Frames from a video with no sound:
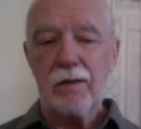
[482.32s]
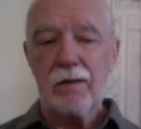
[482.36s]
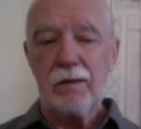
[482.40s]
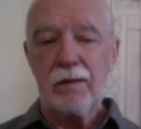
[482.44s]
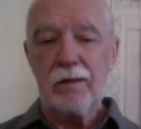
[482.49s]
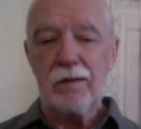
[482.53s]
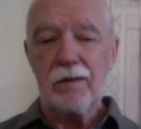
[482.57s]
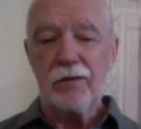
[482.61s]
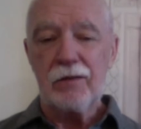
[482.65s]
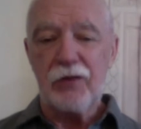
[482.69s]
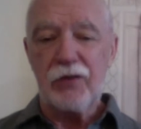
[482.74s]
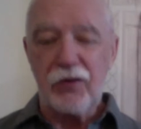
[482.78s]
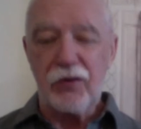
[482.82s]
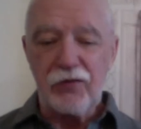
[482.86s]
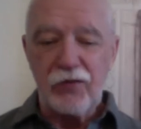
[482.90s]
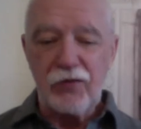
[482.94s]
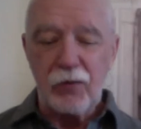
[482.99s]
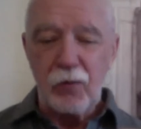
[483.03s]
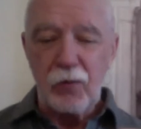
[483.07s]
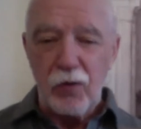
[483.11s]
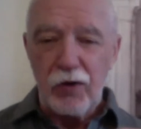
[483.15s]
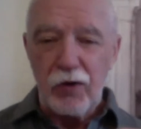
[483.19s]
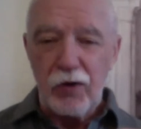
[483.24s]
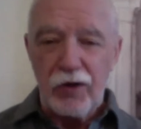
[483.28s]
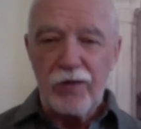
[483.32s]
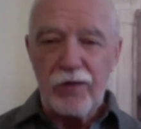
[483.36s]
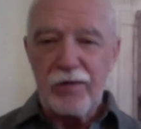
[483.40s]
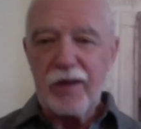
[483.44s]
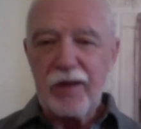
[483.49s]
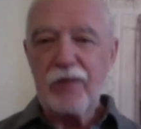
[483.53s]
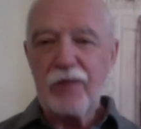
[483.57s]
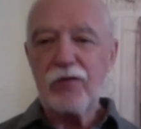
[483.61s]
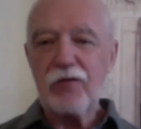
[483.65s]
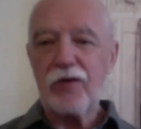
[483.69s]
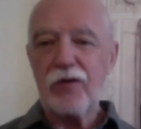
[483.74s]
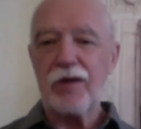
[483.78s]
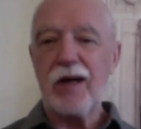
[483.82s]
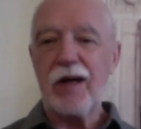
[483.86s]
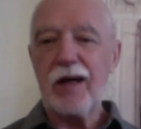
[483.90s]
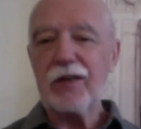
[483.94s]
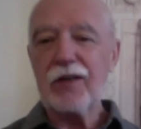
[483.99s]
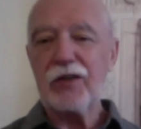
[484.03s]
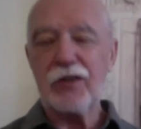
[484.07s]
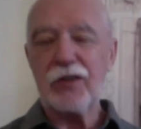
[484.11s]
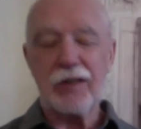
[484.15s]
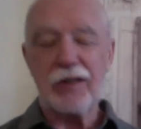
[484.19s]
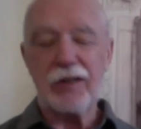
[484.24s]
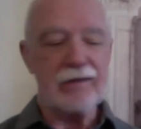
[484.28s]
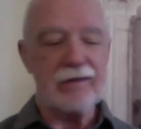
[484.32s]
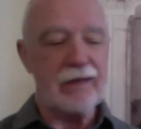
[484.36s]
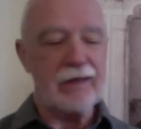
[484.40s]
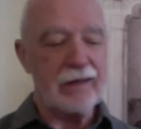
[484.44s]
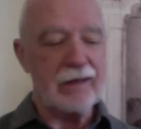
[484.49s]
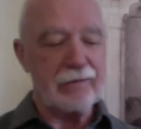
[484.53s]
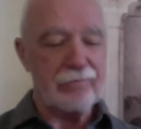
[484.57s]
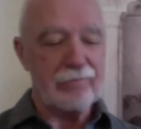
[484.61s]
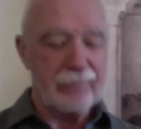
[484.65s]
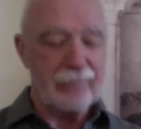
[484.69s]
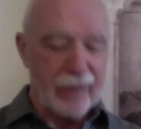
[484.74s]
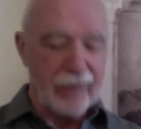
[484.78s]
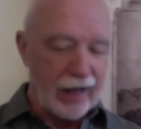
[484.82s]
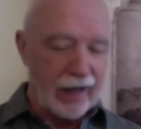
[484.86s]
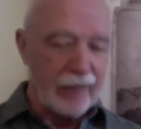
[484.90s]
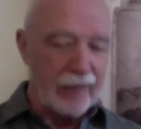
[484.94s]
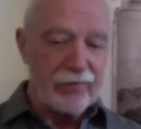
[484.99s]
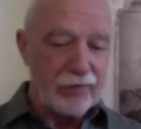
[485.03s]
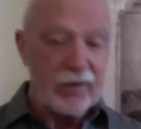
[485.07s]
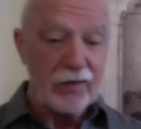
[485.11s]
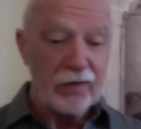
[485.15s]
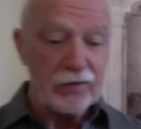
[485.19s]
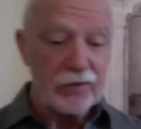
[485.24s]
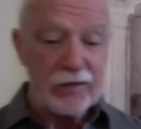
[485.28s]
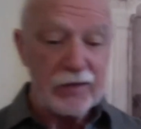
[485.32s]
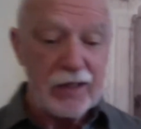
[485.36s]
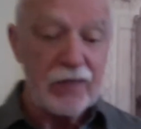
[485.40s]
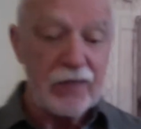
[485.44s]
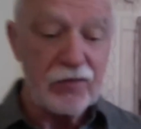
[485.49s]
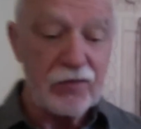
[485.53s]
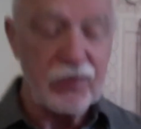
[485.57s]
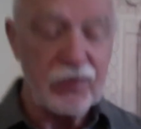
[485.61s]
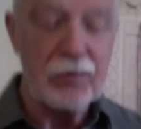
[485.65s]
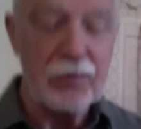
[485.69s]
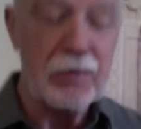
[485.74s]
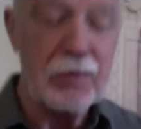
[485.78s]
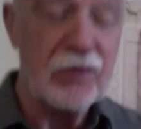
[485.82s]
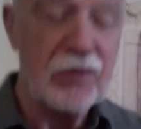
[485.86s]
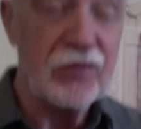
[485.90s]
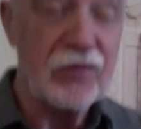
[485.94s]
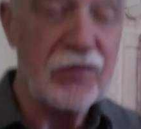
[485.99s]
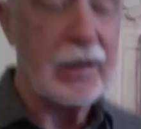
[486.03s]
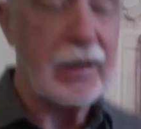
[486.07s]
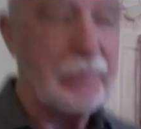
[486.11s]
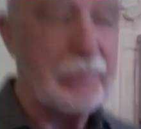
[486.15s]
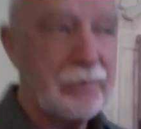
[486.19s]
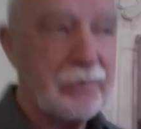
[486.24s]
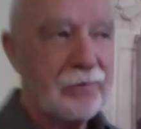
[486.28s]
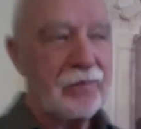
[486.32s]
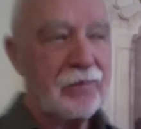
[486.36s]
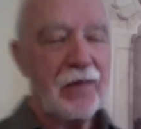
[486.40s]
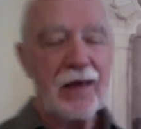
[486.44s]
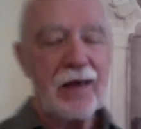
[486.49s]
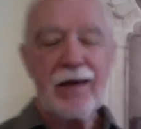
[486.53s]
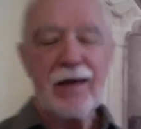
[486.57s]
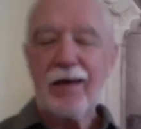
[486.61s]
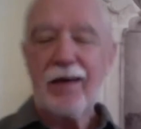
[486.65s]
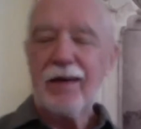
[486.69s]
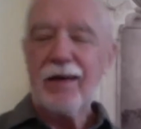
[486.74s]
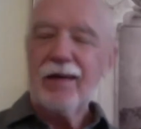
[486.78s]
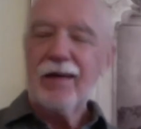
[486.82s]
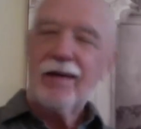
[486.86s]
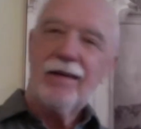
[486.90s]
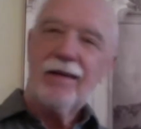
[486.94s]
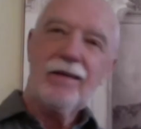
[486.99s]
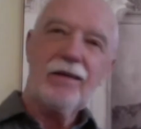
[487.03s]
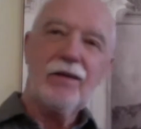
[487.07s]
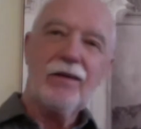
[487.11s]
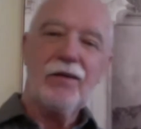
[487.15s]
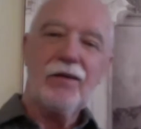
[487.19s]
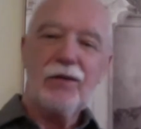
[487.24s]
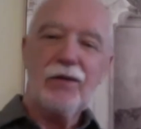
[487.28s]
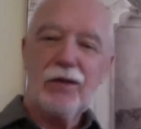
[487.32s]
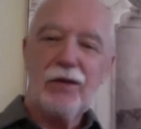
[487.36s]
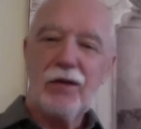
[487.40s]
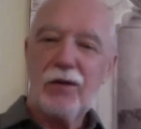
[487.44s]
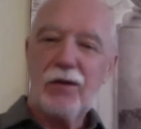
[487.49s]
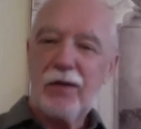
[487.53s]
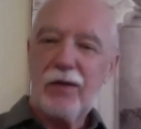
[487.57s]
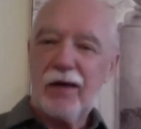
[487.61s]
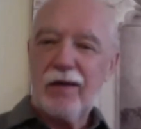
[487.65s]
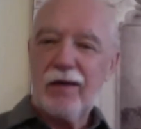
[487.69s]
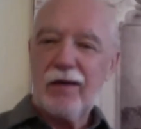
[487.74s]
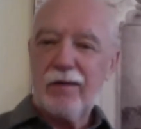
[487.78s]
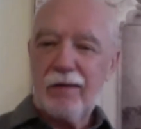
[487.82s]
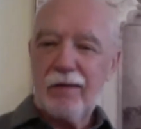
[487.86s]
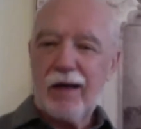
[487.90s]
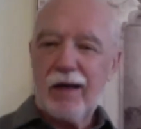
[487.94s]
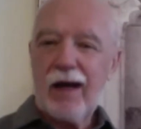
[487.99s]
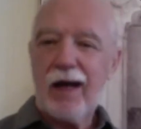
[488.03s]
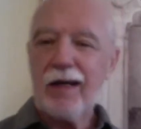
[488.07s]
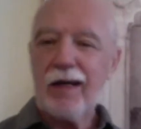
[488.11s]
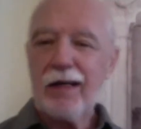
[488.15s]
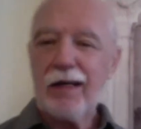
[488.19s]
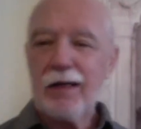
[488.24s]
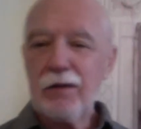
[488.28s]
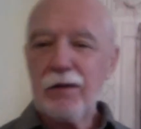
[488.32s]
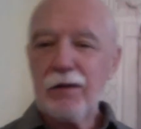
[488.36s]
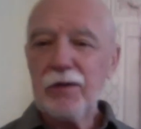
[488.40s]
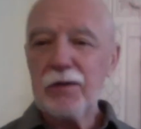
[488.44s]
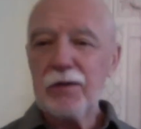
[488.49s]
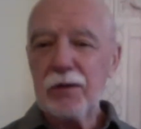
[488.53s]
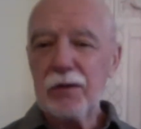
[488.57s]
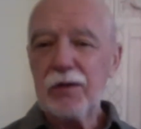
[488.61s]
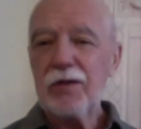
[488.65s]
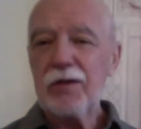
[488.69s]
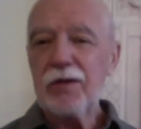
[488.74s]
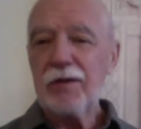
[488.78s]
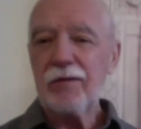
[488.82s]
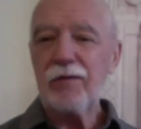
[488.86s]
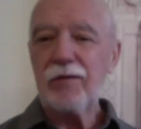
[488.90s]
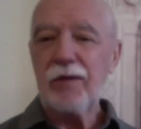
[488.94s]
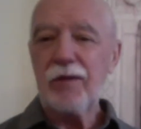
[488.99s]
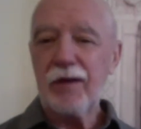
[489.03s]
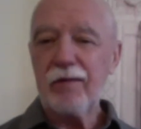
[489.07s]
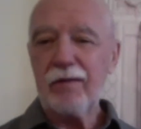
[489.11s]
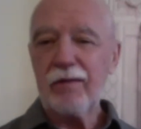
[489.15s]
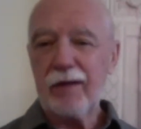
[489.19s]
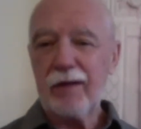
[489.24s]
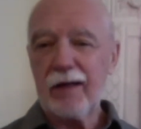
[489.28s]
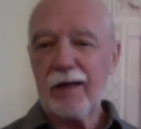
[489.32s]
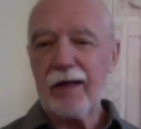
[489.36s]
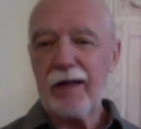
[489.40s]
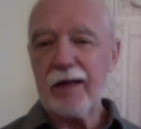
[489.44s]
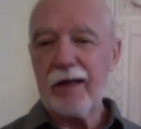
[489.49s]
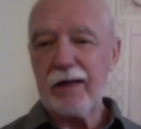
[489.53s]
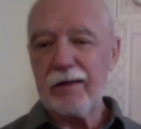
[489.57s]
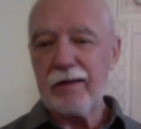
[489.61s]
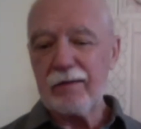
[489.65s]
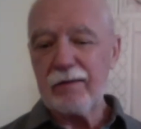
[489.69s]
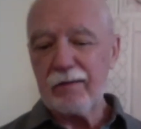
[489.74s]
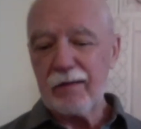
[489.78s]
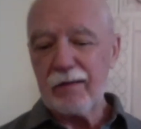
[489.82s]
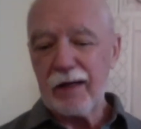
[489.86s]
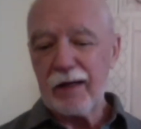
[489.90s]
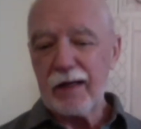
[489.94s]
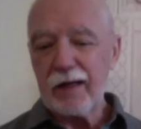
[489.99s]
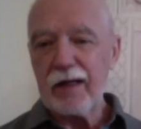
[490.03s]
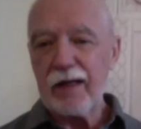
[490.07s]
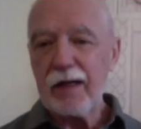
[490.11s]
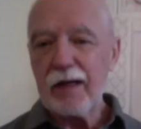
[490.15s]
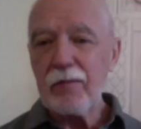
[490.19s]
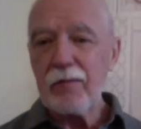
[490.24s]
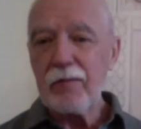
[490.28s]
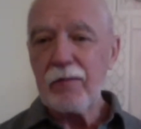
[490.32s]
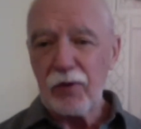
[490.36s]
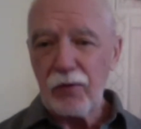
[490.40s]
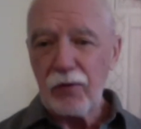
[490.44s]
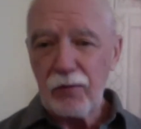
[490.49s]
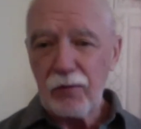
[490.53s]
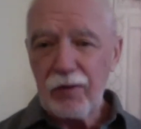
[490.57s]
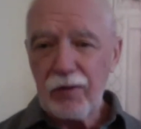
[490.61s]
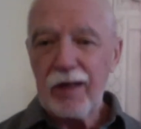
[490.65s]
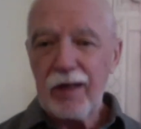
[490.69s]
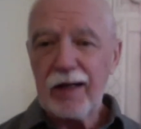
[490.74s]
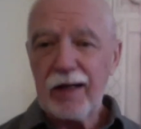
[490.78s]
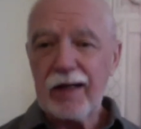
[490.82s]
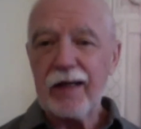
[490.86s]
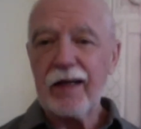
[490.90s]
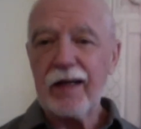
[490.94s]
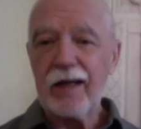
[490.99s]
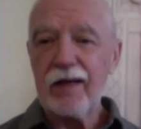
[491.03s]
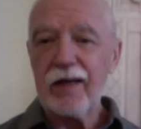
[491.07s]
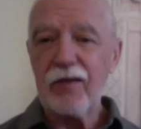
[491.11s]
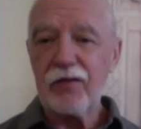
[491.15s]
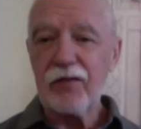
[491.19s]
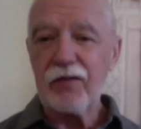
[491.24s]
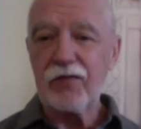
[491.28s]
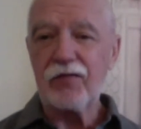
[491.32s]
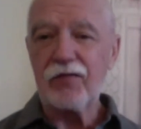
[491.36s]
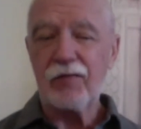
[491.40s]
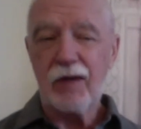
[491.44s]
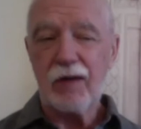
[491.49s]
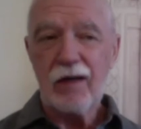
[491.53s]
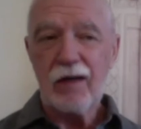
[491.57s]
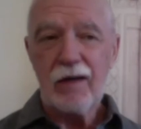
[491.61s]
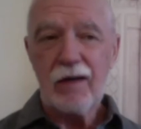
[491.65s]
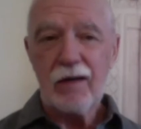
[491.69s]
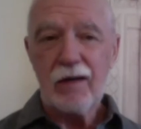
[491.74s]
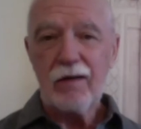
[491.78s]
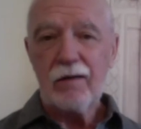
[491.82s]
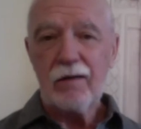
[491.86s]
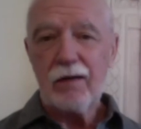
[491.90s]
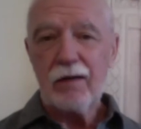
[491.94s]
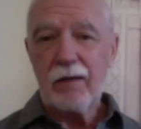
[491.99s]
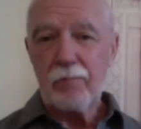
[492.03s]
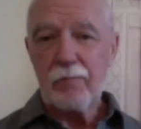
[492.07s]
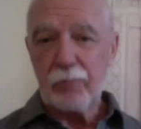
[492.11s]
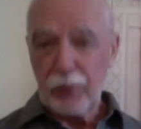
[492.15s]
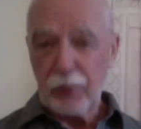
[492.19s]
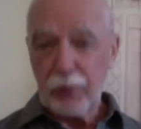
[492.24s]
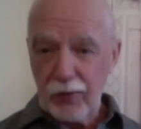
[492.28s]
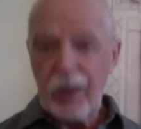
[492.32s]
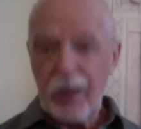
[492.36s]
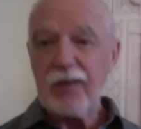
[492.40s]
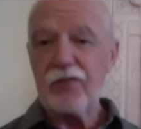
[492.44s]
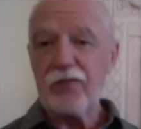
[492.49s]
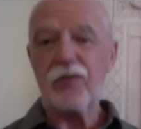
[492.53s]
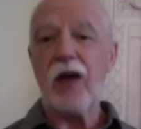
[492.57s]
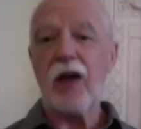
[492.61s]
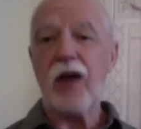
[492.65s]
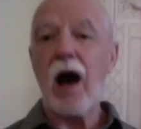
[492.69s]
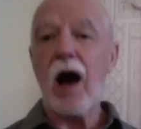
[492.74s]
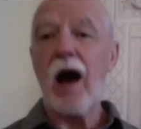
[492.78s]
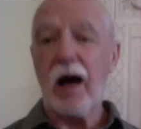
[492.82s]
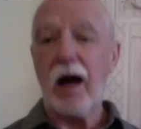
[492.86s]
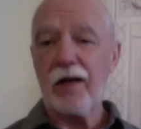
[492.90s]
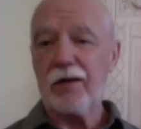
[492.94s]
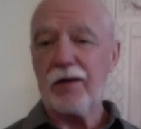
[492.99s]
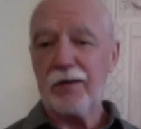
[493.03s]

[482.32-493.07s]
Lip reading: Just a word of introduction that I feel needs to be said. You know, the Hallelujah in Hebrew really is praise God.